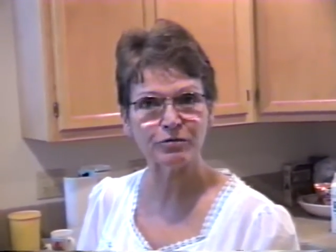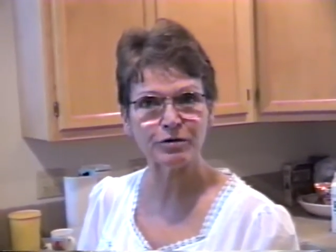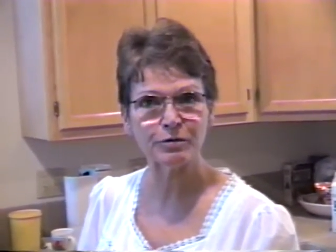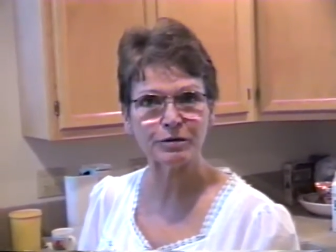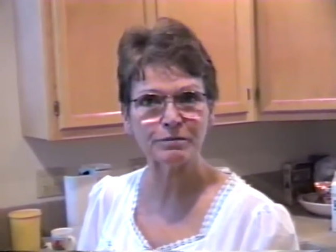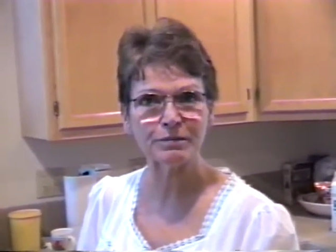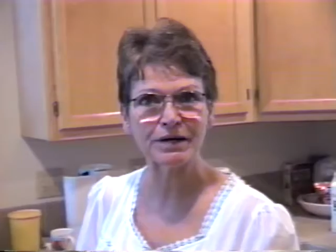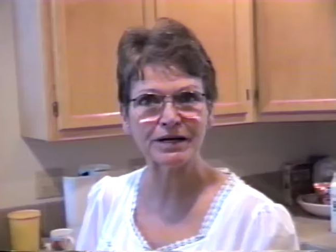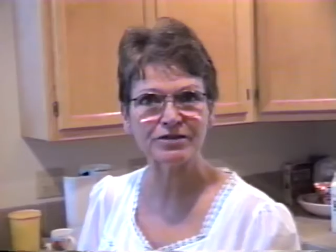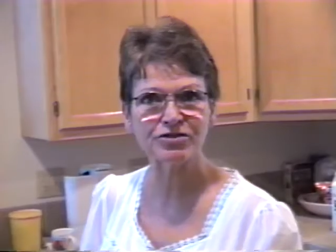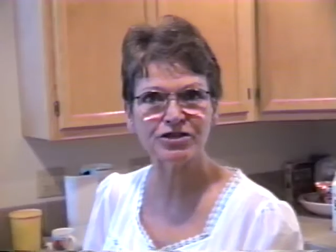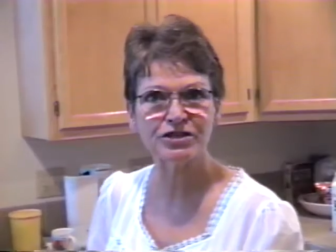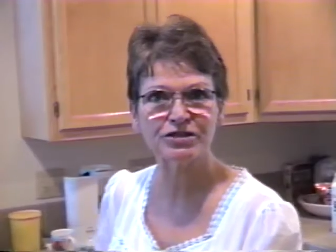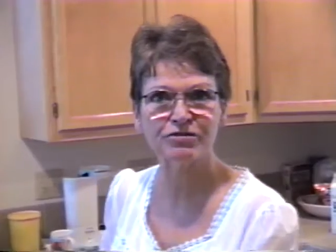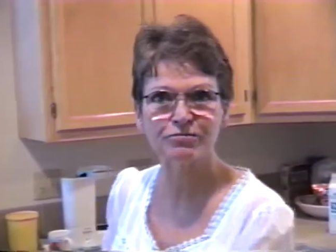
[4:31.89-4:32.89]
We went by
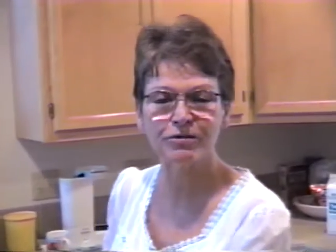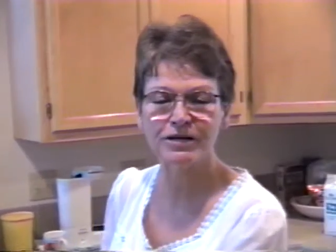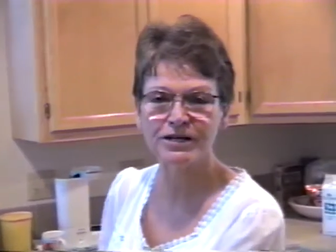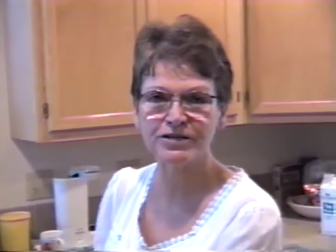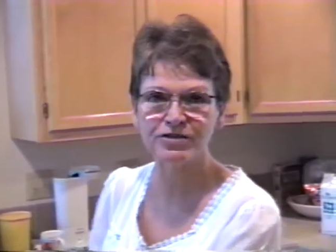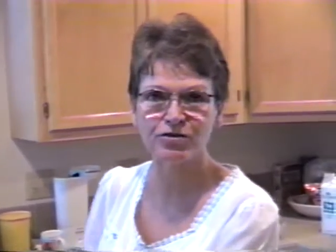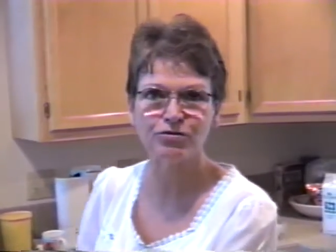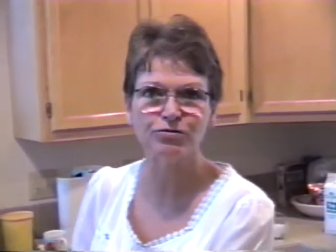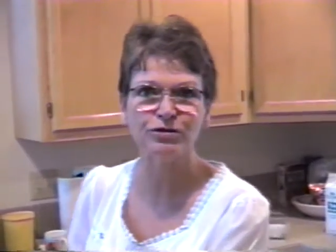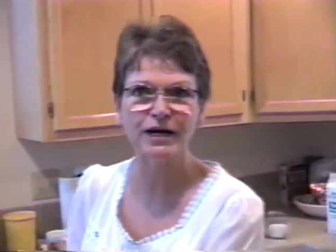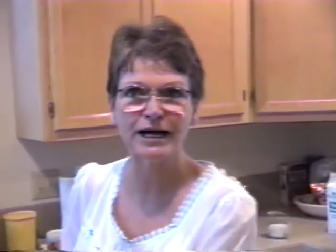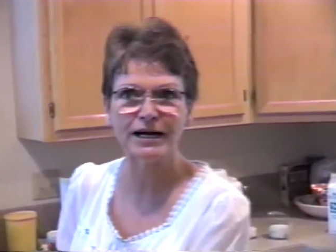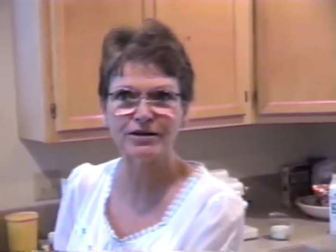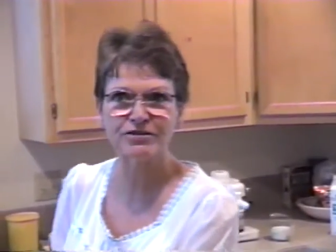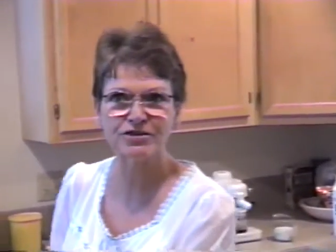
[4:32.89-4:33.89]
Jean and Ray's old
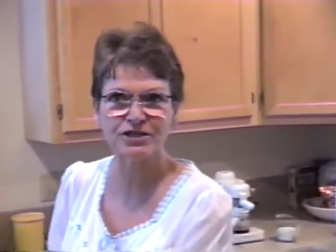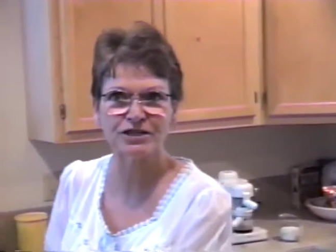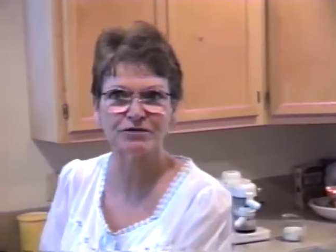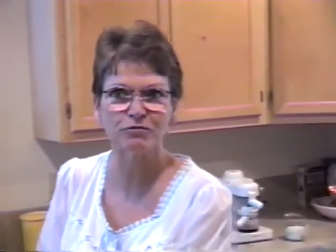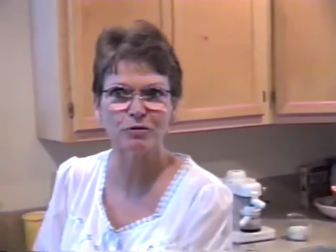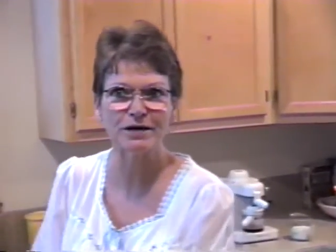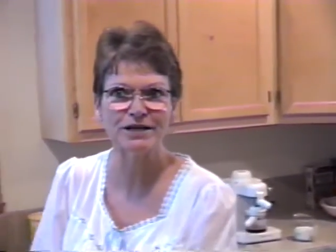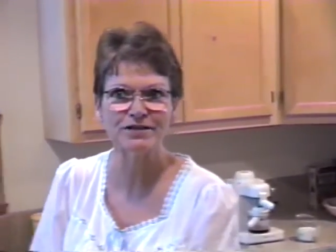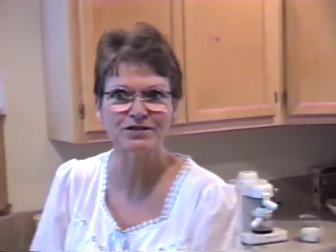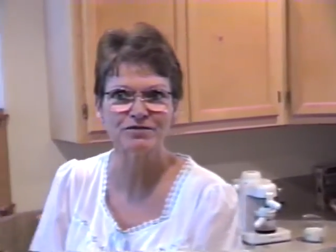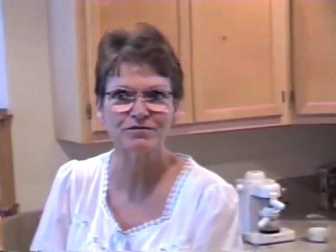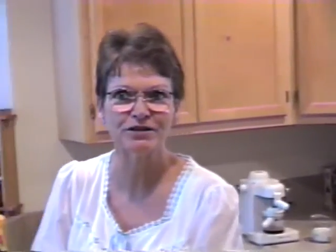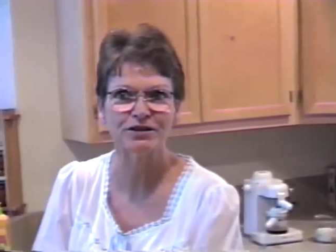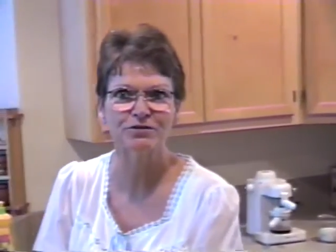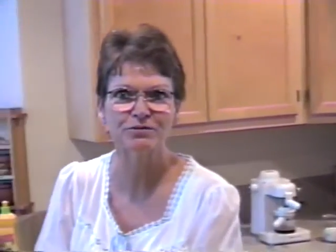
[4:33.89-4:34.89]
house in
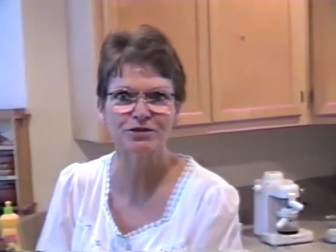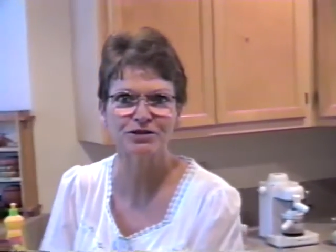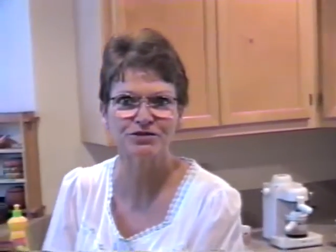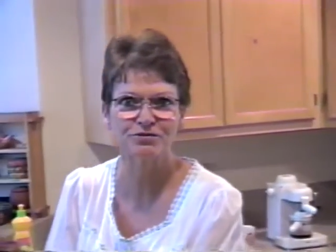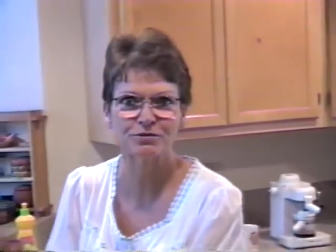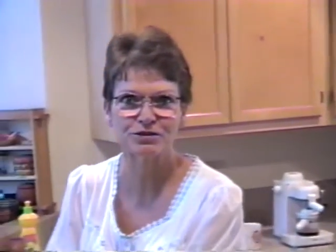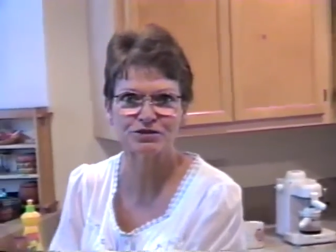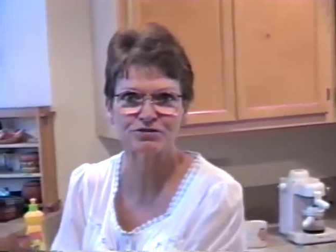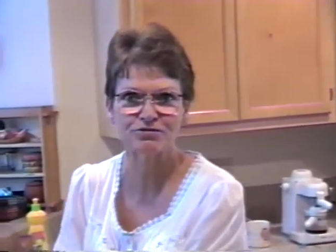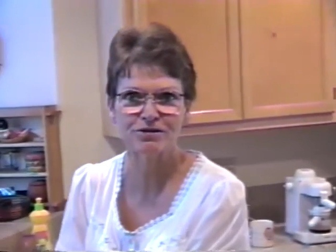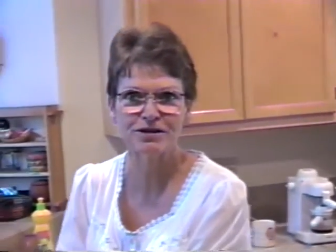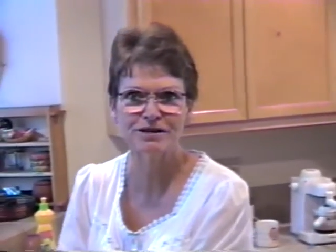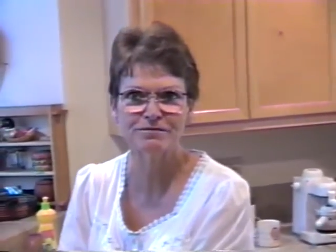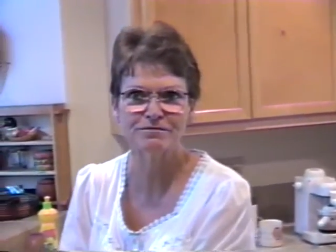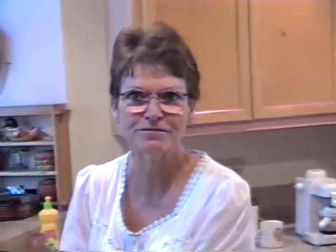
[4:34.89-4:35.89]
Waynesville, which was
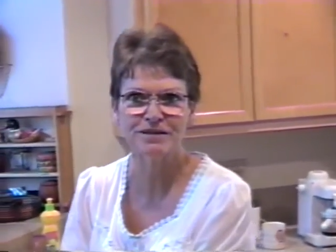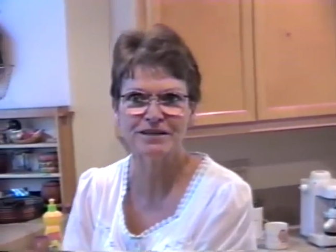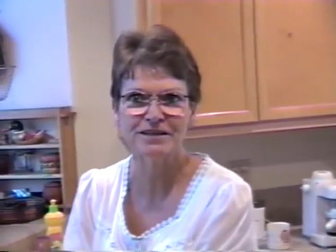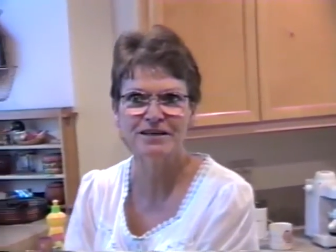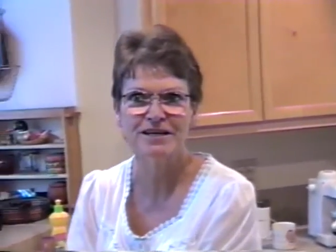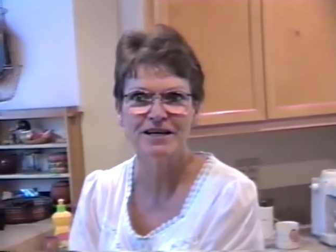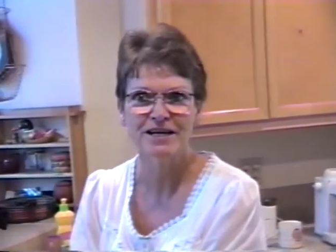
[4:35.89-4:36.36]
great fun.